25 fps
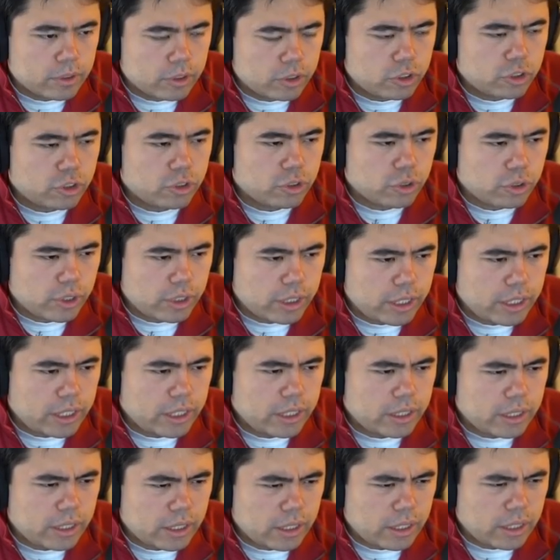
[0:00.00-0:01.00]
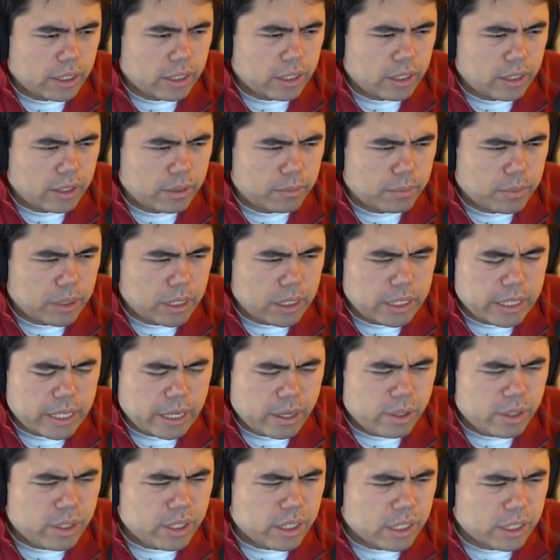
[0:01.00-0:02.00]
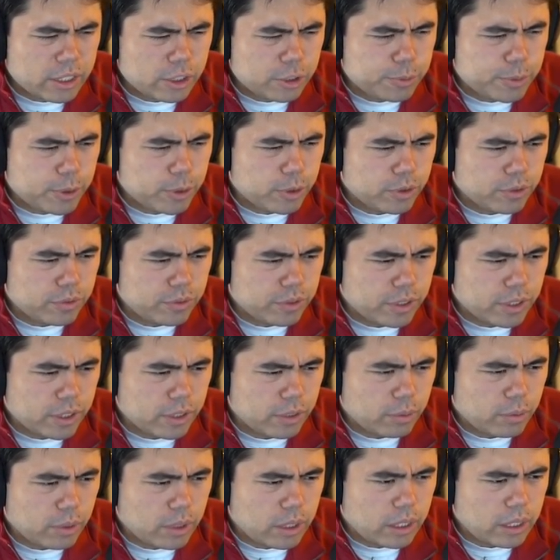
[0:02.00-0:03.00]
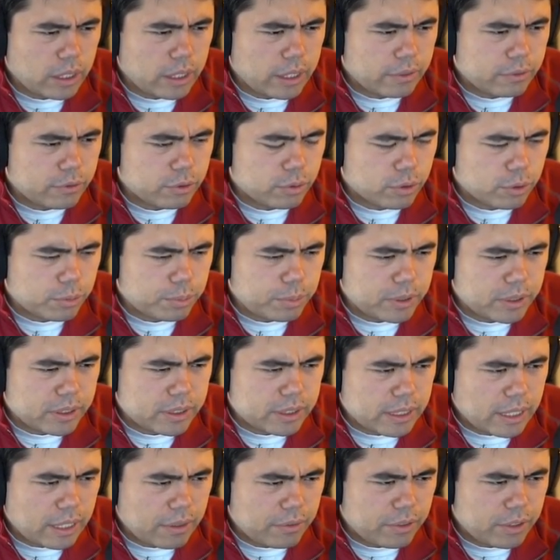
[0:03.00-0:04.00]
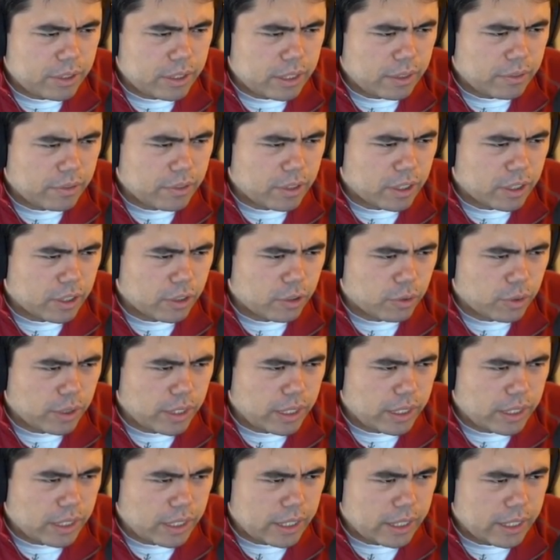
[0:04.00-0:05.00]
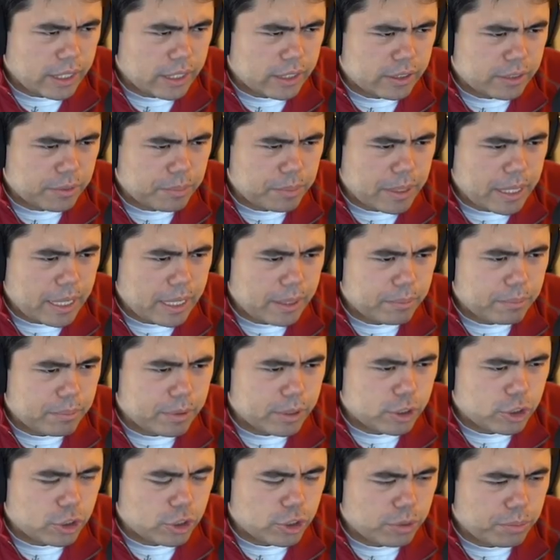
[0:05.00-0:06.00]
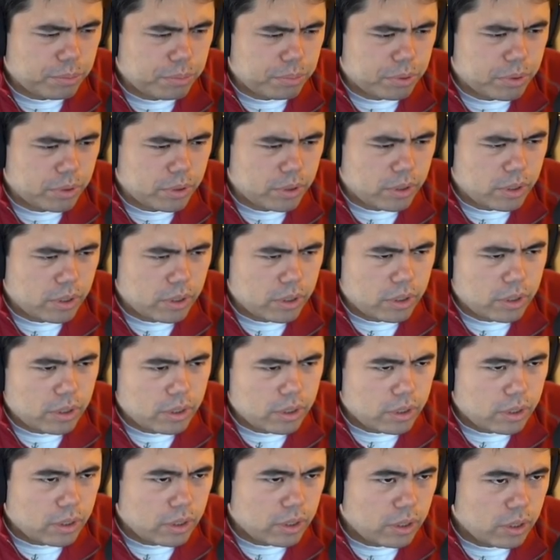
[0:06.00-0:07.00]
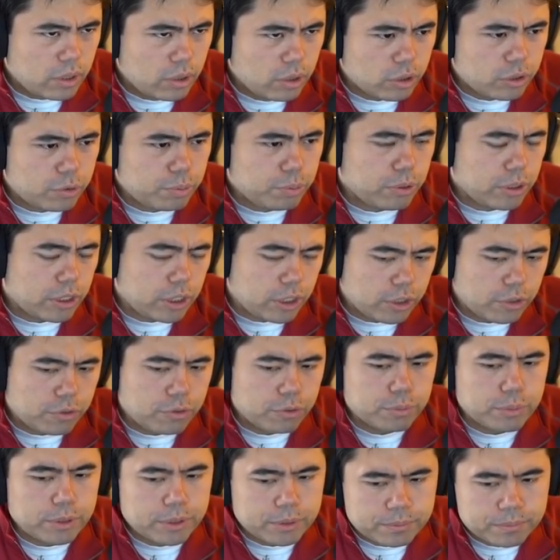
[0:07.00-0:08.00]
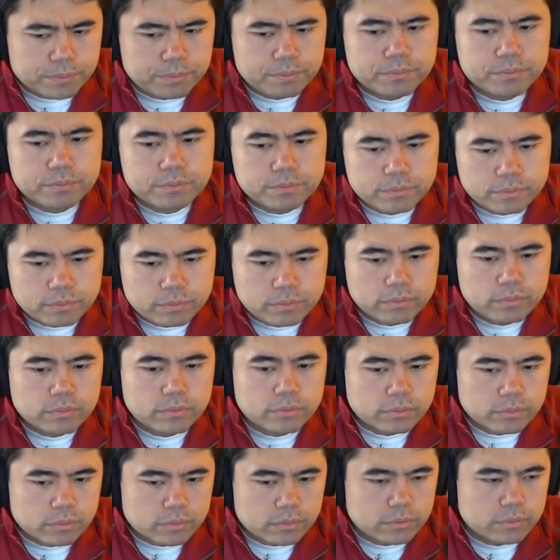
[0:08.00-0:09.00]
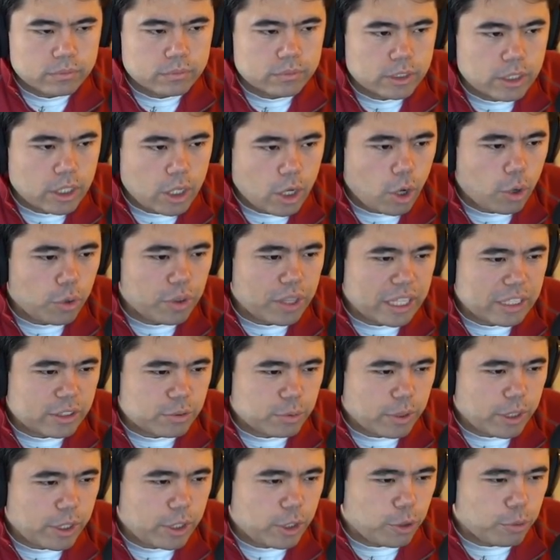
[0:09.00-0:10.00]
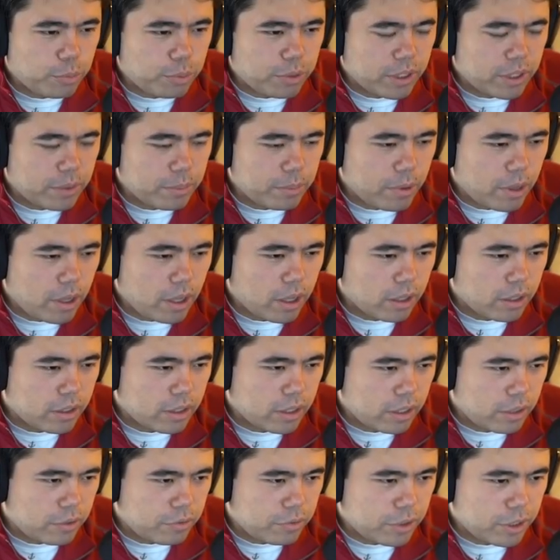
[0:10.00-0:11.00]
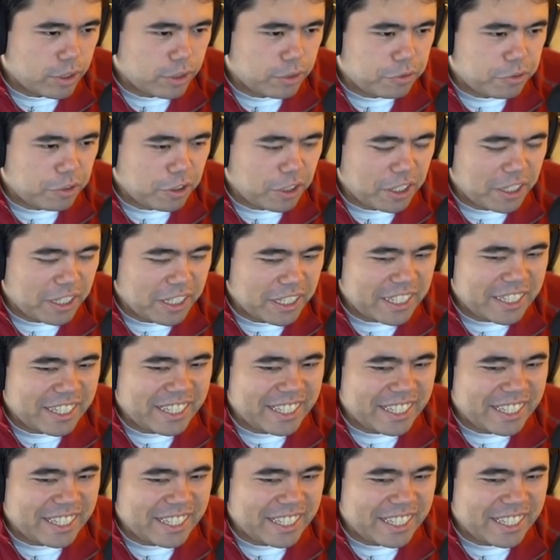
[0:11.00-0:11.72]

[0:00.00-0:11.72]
Let's trade um and now I think I should be doing very well after rook b7 I've got a great knight against a bad bishop looks pretty good for me oh that's why you don't play the bongcloud very funny